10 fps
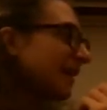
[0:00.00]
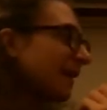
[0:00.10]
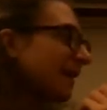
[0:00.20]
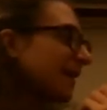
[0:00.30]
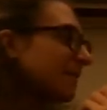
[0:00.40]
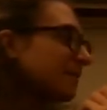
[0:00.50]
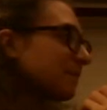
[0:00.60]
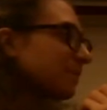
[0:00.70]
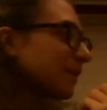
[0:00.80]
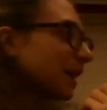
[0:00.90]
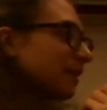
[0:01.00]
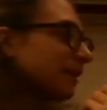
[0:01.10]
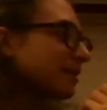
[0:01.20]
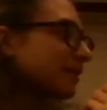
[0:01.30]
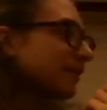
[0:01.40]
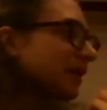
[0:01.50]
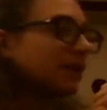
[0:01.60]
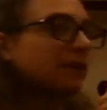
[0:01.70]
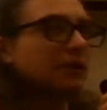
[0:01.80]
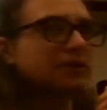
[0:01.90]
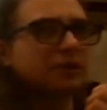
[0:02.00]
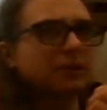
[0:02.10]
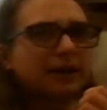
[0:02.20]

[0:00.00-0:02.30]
and there is a video I'll show